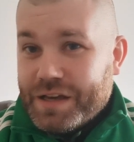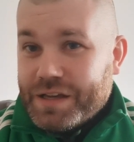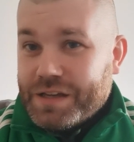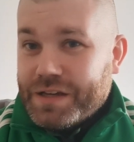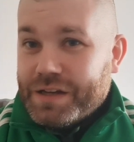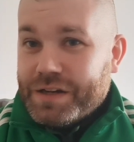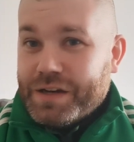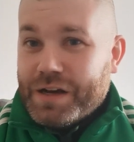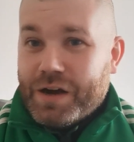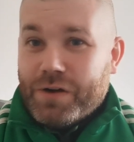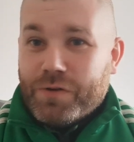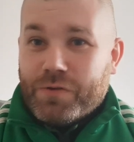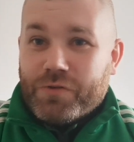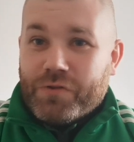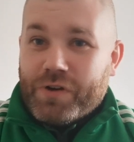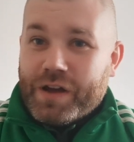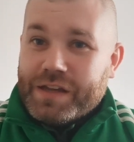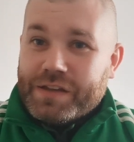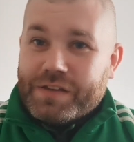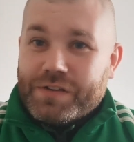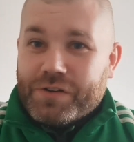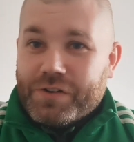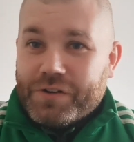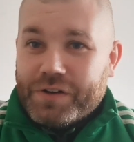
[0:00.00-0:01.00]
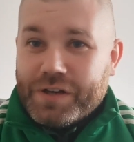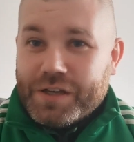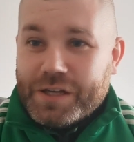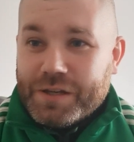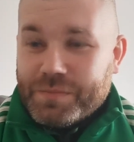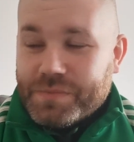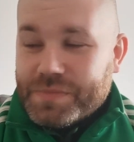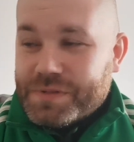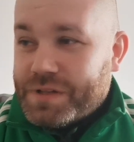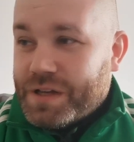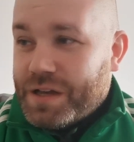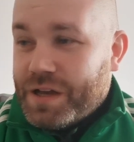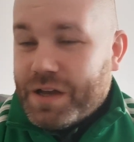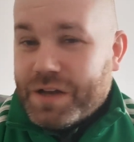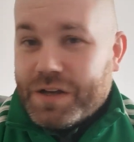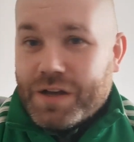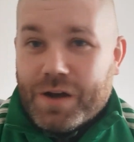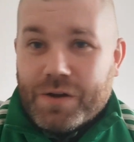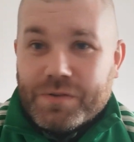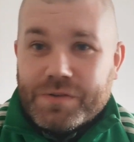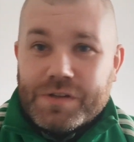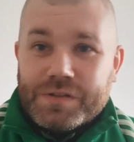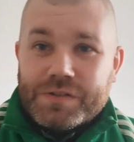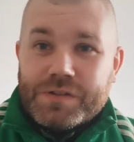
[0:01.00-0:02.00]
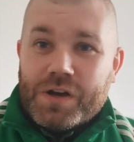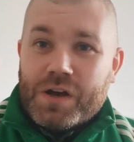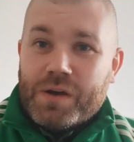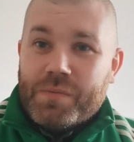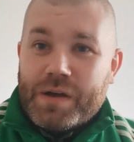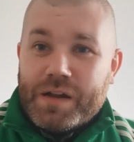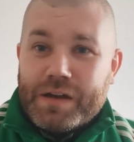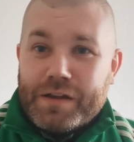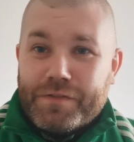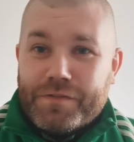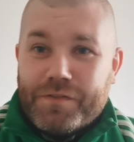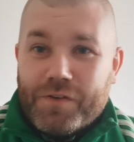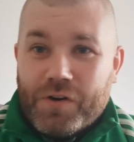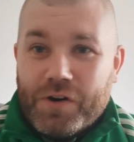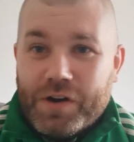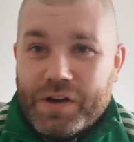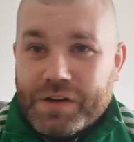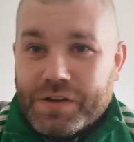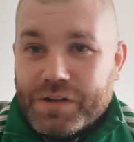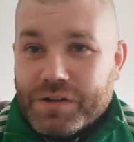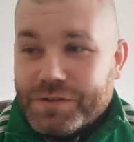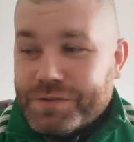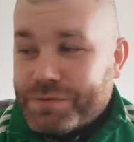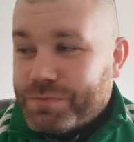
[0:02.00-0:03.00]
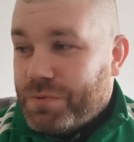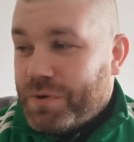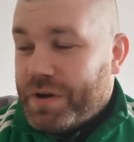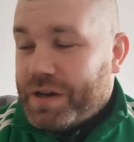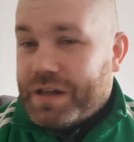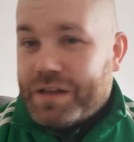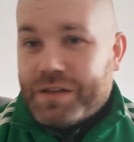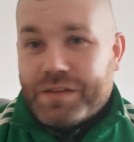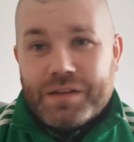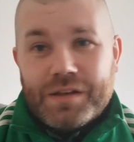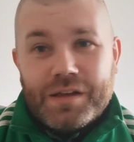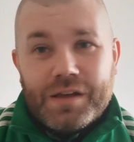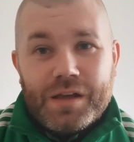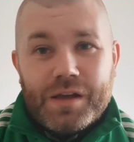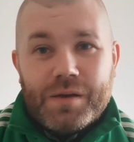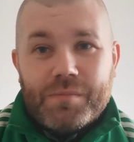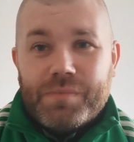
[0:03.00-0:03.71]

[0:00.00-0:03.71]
you know, great times, going to so many finals, winning,